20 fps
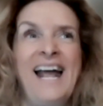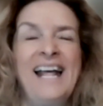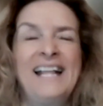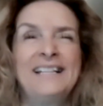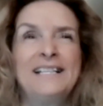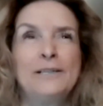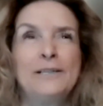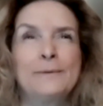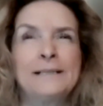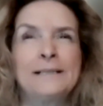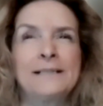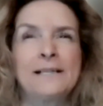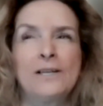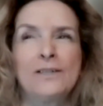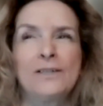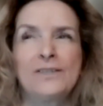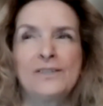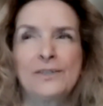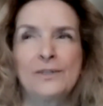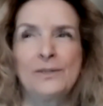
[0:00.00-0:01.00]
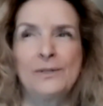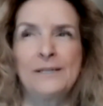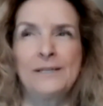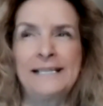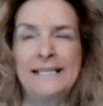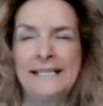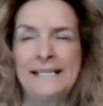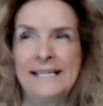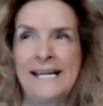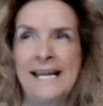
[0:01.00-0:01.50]
And there was also
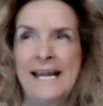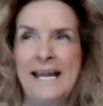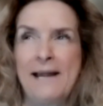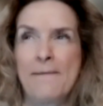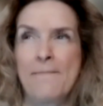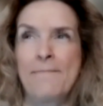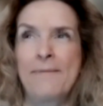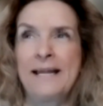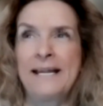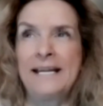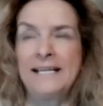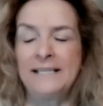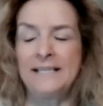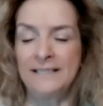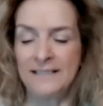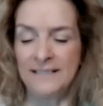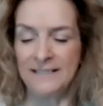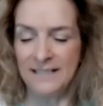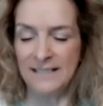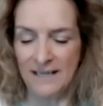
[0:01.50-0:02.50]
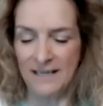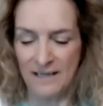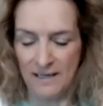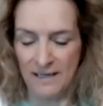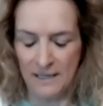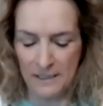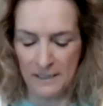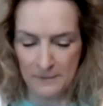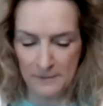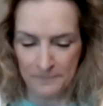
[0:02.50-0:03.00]
a campaign
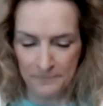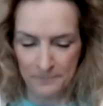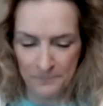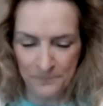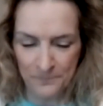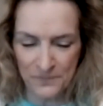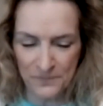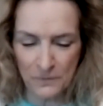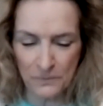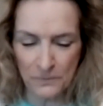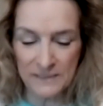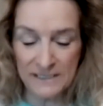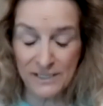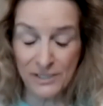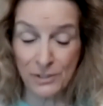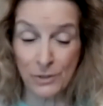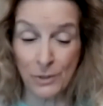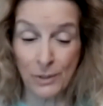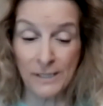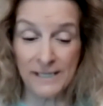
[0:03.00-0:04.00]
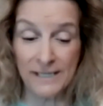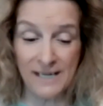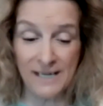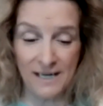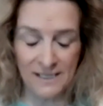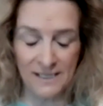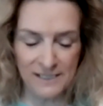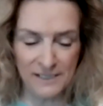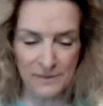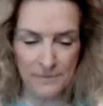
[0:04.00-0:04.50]
restoring
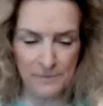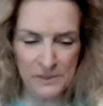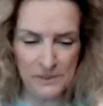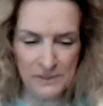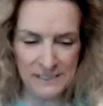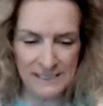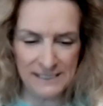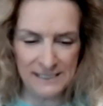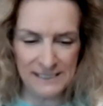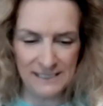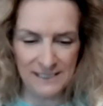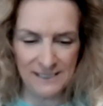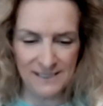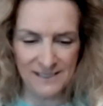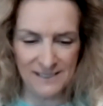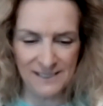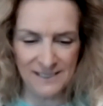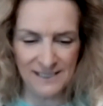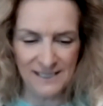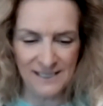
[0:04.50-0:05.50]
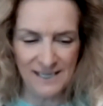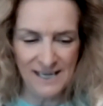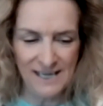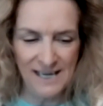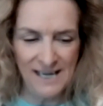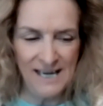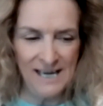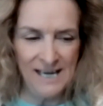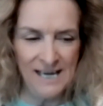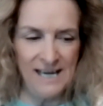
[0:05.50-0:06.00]
our communities.
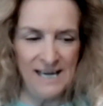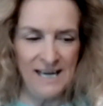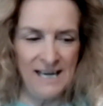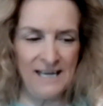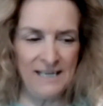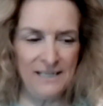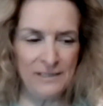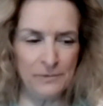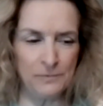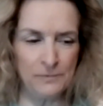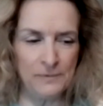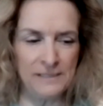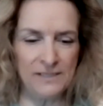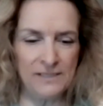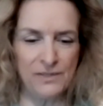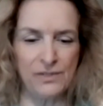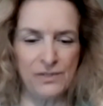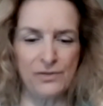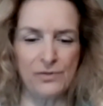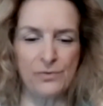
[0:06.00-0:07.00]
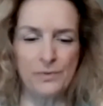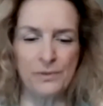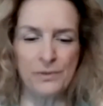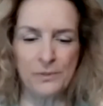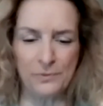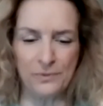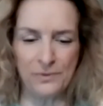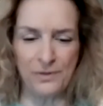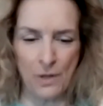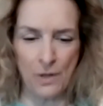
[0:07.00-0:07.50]
It was
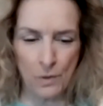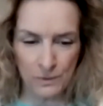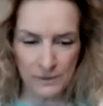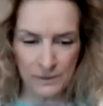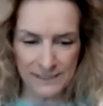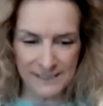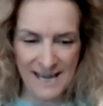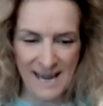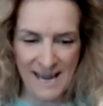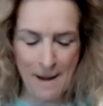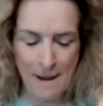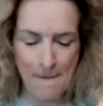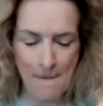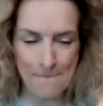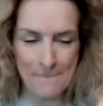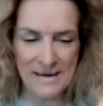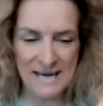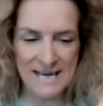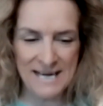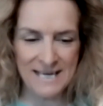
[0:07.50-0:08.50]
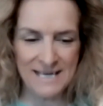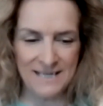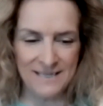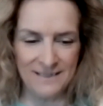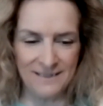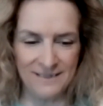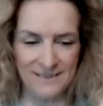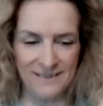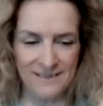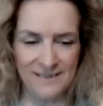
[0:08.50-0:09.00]
through those
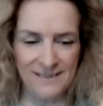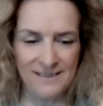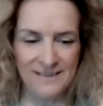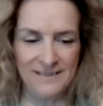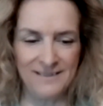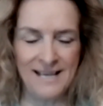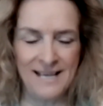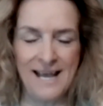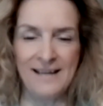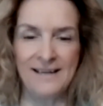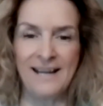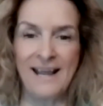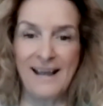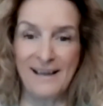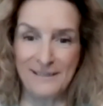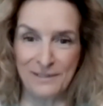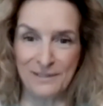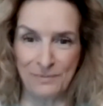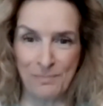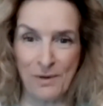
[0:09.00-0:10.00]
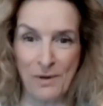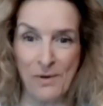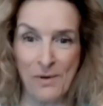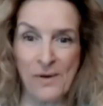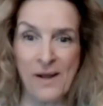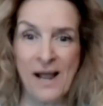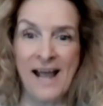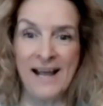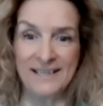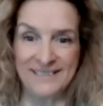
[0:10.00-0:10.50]
campaigns that
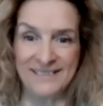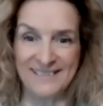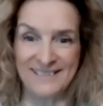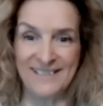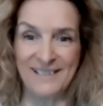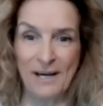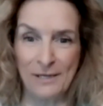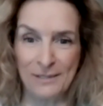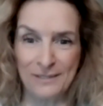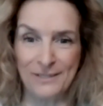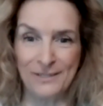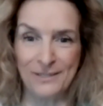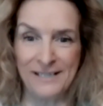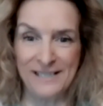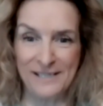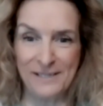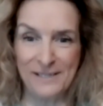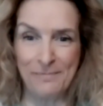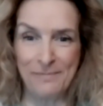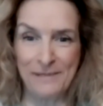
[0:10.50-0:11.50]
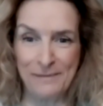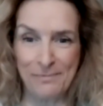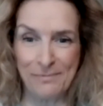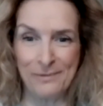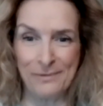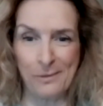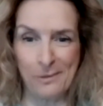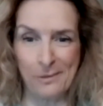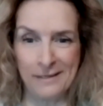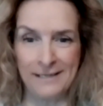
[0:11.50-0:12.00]
EXPO, Ex-Incarcerated
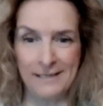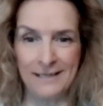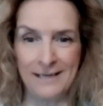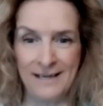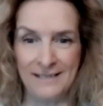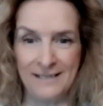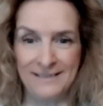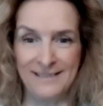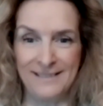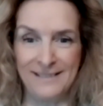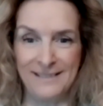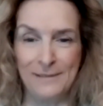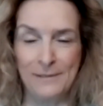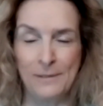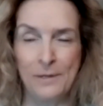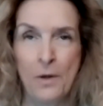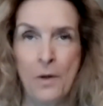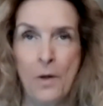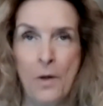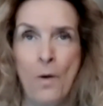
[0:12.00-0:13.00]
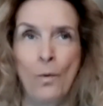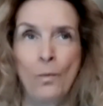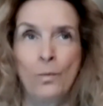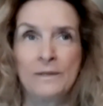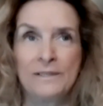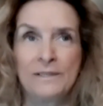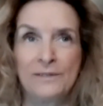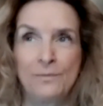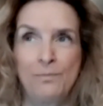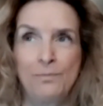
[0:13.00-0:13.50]
People Organizing,
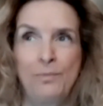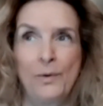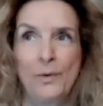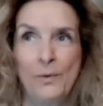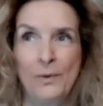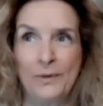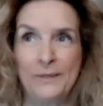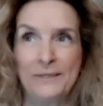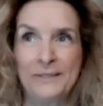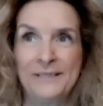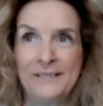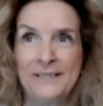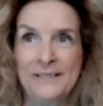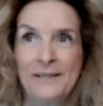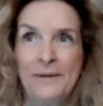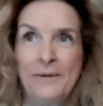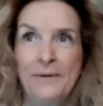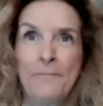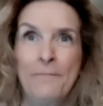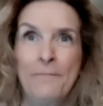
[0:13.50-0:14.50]
was born